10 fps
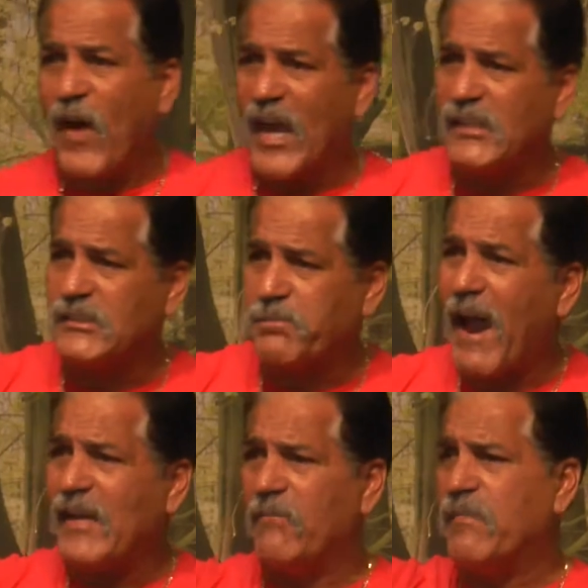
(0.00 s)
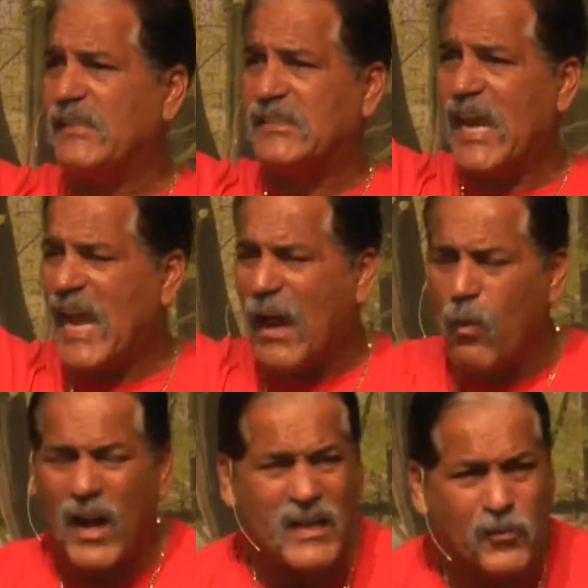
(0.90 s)
in spite of me saying, I
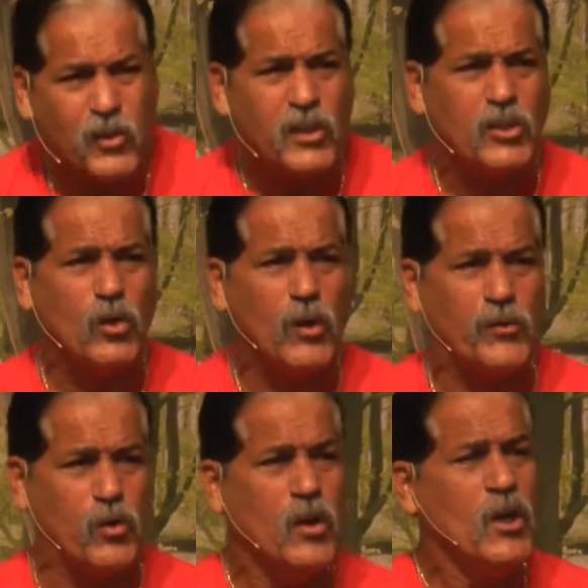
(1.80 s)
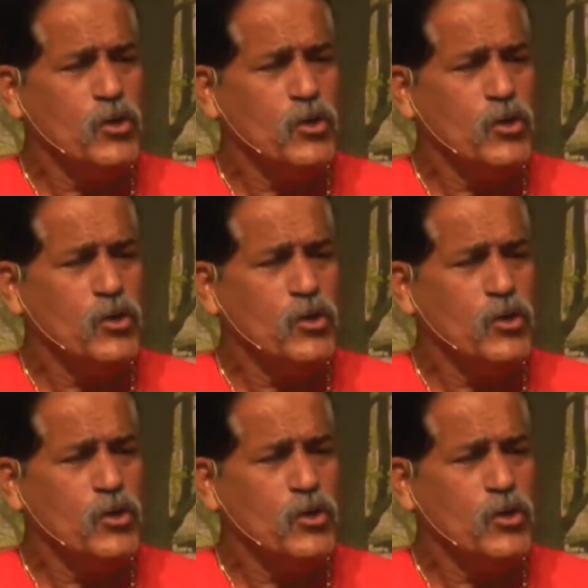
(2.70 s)
want nothing to do with you,